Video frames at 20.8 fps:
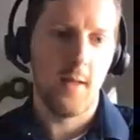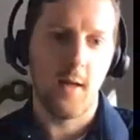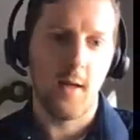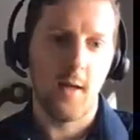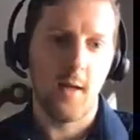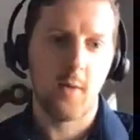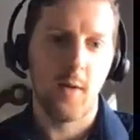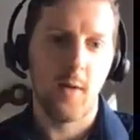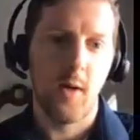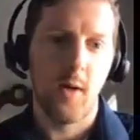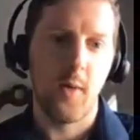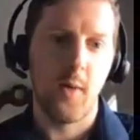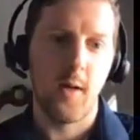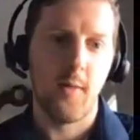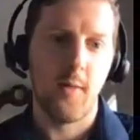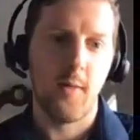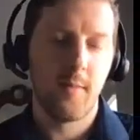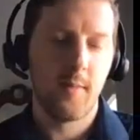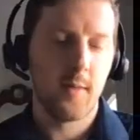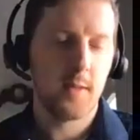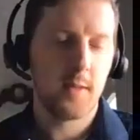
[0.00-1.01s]
that quite
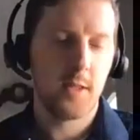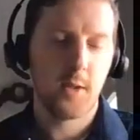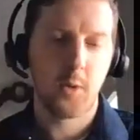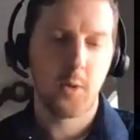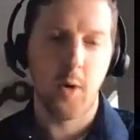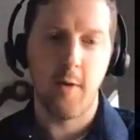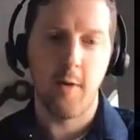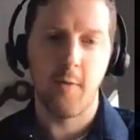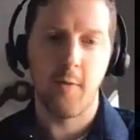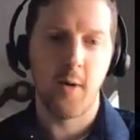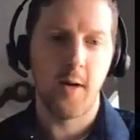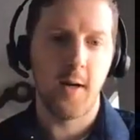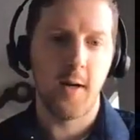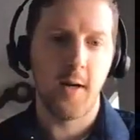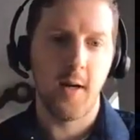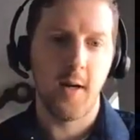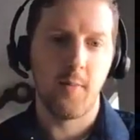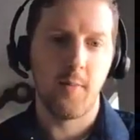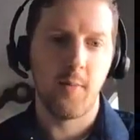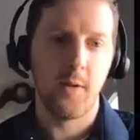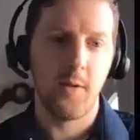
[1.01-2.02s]
well. Straightforward on
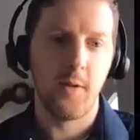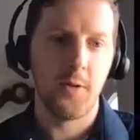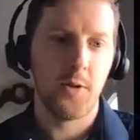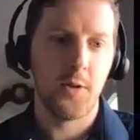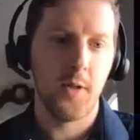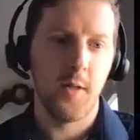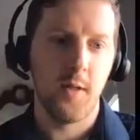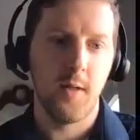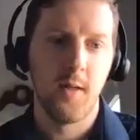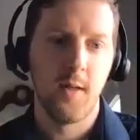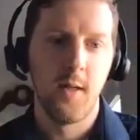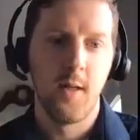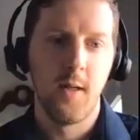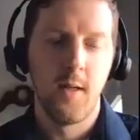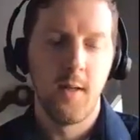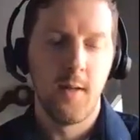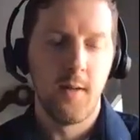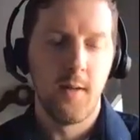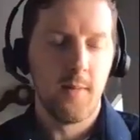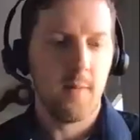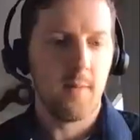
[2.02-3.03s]
air pollution.
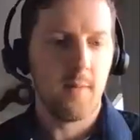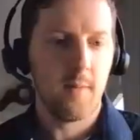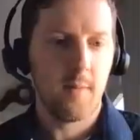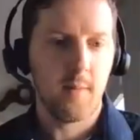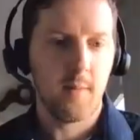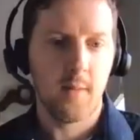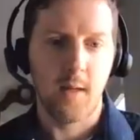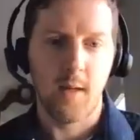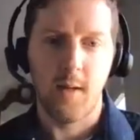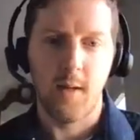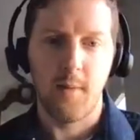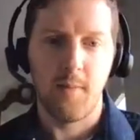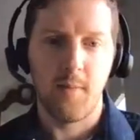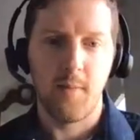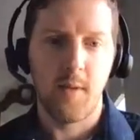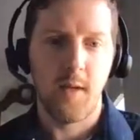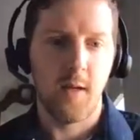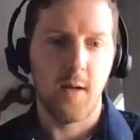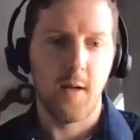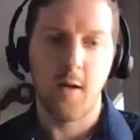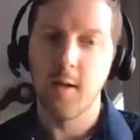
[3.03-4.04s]

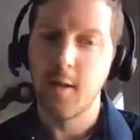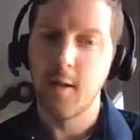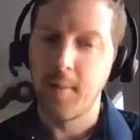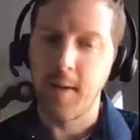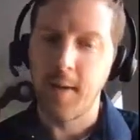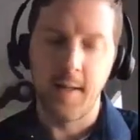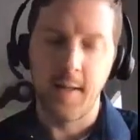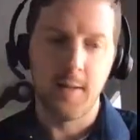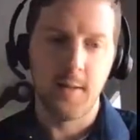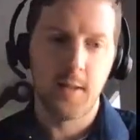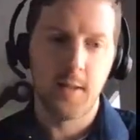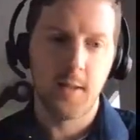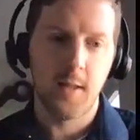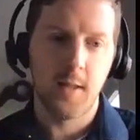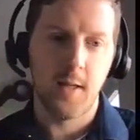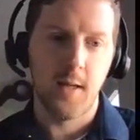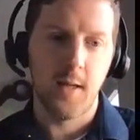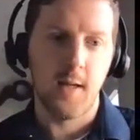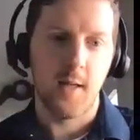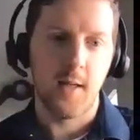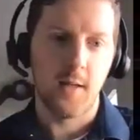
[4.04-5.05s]
It all depends
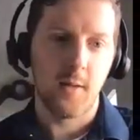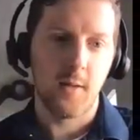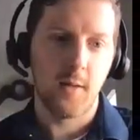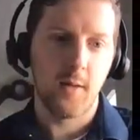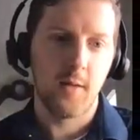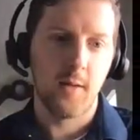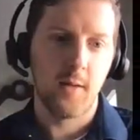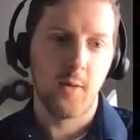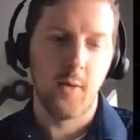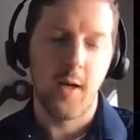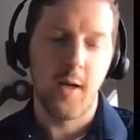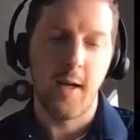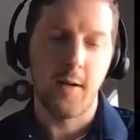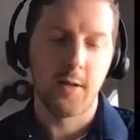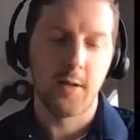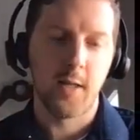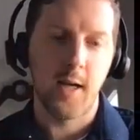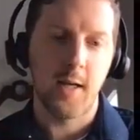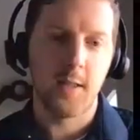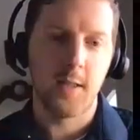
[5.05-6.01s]
on the greenhouse